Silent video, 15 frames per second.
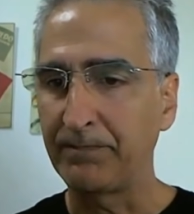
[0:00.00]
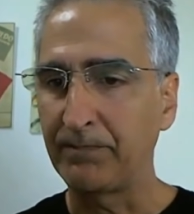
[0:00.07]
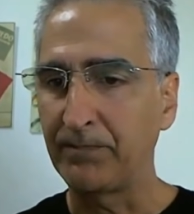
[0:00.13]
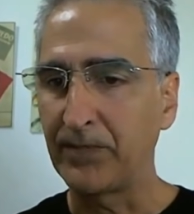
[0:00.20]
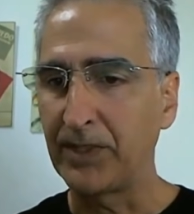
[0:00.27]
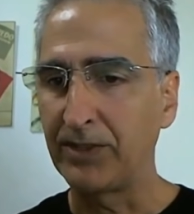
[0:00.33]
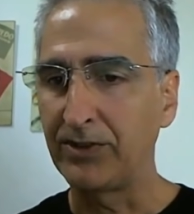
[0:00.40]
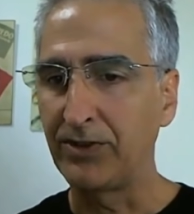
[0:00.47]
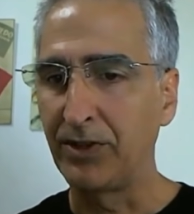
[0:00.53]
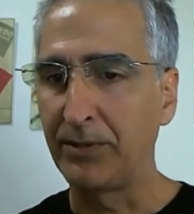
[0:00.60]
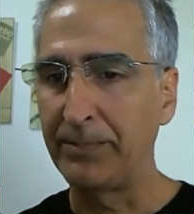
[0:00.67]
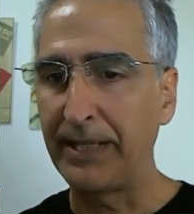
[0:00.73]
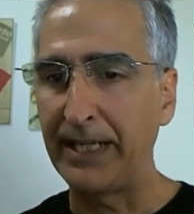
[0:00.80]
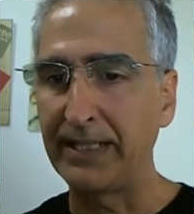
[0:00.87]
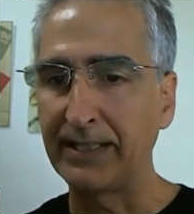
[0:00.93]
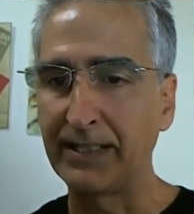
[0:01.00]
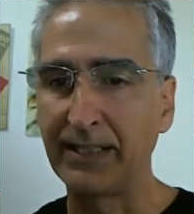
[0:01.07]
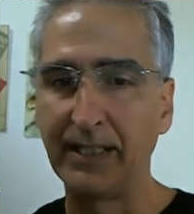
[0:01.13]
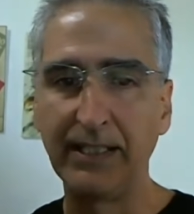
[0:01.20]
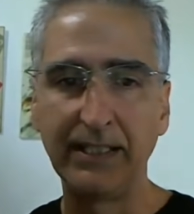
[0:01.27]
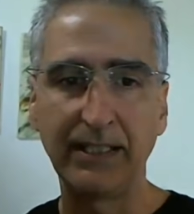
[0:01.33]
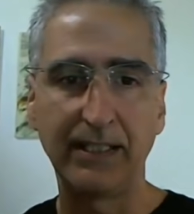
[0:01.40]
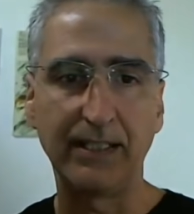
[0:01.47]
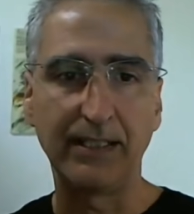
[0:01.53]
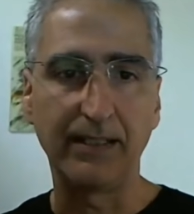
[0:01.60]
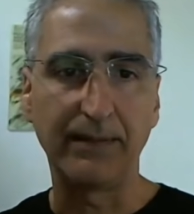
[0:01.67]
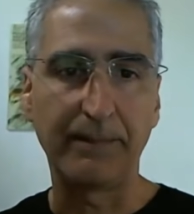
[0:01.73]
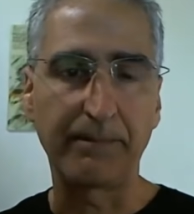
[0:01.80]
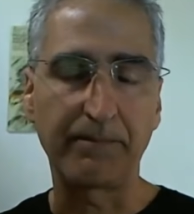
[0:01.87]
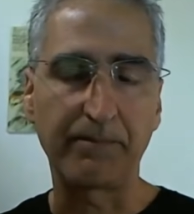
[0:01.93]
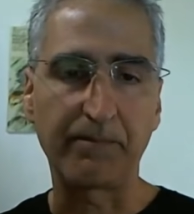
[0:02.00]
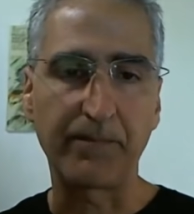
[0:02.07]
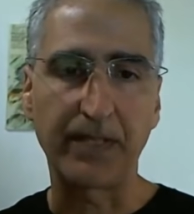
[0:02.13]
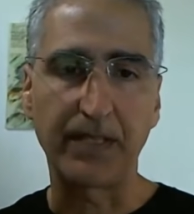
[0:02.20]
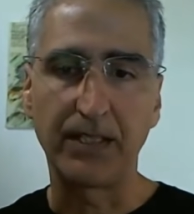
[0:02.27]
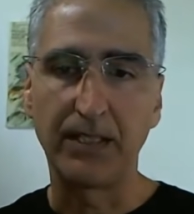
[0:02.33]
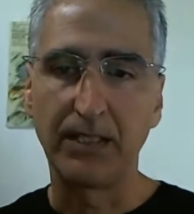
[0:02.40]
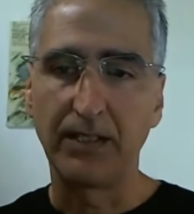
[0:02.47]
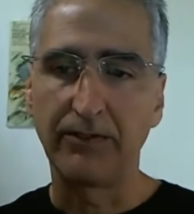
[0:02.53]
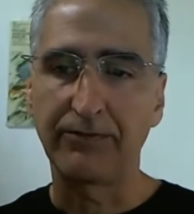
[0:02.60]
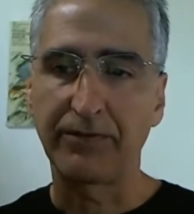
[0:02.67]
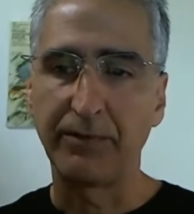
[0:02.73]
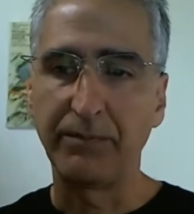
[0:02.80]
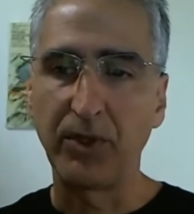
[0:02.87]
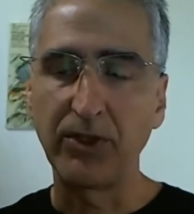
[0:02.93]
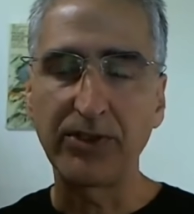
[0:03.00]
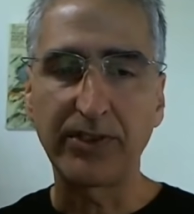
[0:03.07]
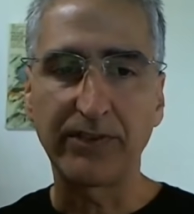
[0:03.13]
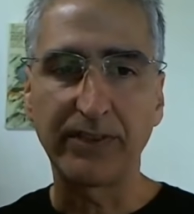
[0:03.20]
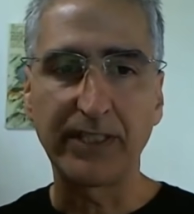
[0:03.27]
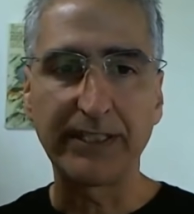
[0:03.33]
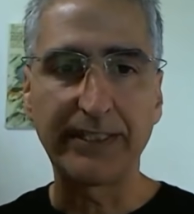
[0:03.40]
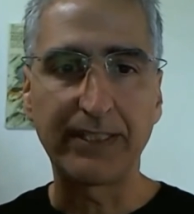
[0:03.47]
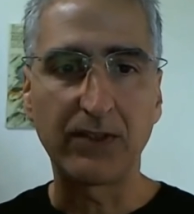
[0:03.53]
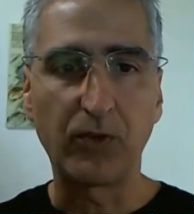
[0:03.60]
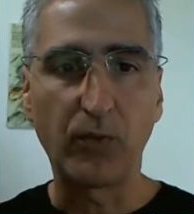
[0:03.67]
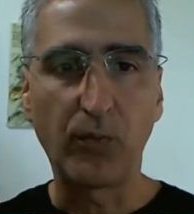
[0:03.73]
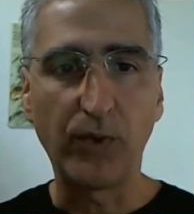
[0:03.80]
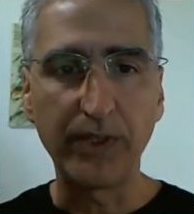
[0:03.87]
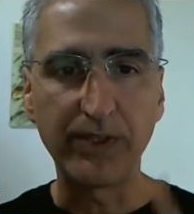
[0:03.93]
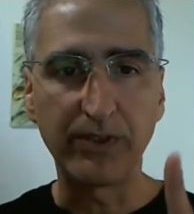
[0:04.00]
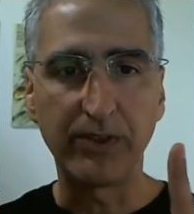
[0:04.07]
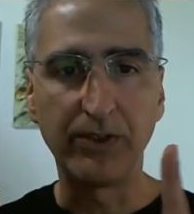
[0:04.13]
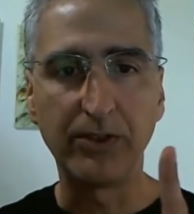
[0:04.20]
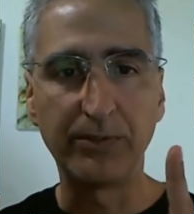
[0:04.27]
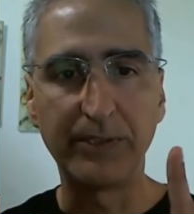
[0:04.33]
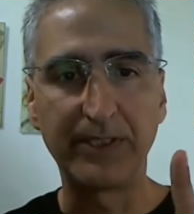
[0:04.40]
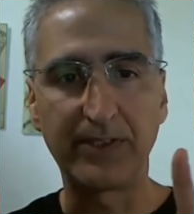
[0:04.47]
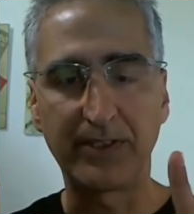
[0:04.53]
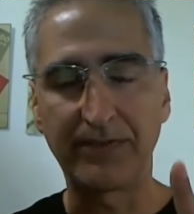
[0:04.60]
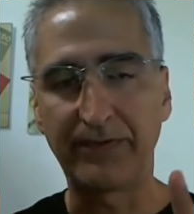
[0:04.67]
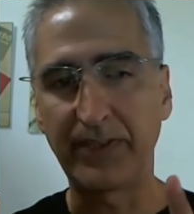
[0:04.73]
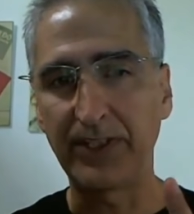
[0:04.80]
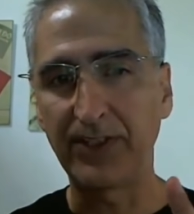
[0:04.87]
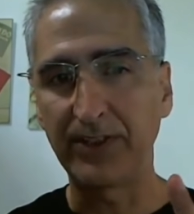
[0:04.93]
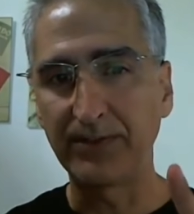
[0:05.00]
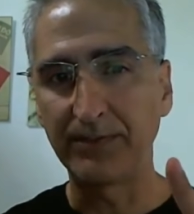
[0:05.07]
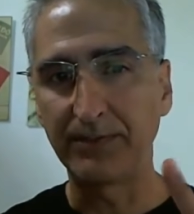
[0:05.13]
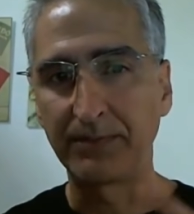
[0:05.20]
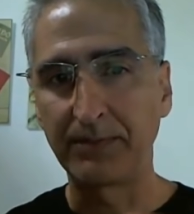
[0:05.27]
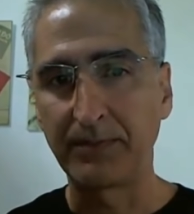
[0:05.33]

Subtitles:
There's no best. For most of us, 1 tube is sufficient.